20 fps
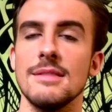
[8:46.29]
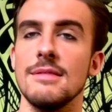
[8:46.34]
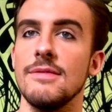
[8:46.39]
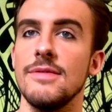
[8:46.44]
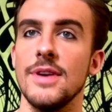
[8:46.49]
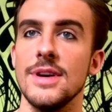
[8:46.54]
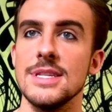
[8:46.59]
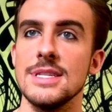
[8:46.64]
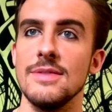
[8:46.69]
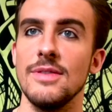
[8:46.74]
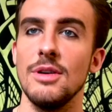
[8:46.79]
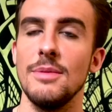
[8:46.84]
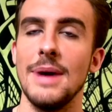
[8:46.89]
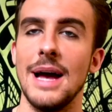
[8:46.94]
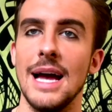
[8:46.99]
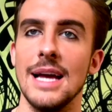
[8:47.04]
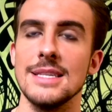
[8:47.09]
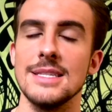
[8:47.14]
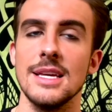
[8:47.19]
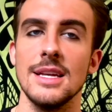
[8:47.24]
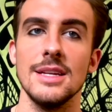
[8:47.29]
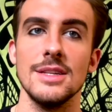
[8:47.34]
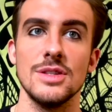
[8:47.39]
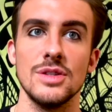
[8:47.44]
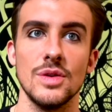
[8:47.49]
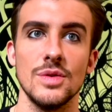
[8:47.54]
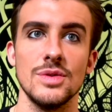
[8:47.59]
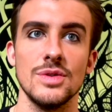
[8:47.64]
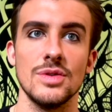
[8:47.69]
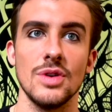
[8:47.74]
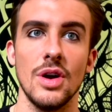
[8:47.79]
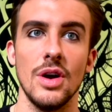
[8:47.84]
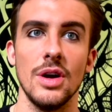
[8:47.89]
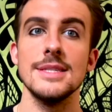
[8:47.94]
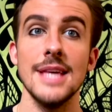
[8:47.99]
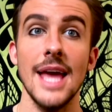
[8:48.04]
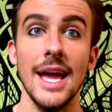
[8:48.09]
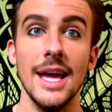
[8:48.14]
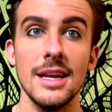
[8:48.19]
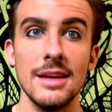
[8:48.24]
First of all, my accent is so strong.
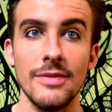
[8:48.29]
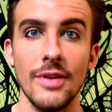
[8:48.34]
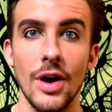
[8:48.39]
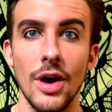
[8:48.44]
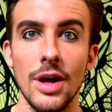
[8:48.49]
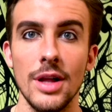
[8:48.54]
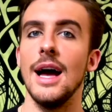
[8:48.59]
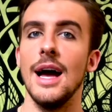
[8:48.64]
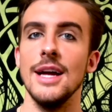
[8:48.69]
Second of all,